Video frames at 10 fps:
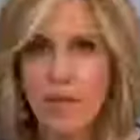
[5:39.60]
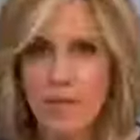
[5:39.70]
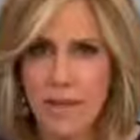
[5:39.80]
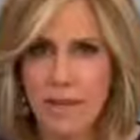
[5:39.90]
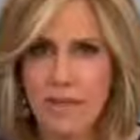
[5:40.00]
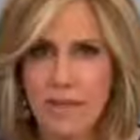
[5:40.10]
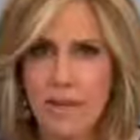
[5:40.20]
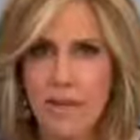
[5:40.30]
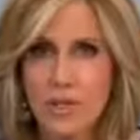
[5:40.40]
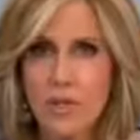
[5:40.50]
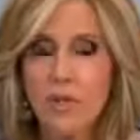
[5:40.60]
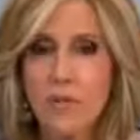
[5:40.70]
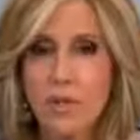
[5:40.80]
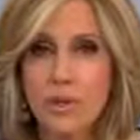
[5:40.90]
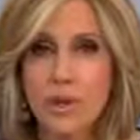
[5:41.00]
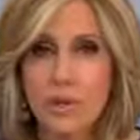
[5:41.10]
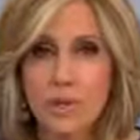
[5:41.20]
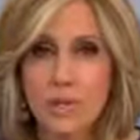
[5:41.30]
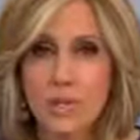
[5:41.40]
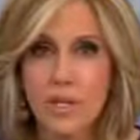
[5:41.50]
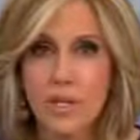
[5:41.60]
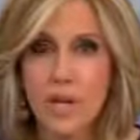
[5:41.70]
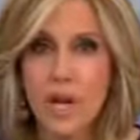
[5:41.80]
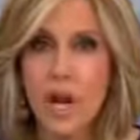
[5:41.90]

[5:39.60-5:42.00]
of this as two of the murdered cartoonists,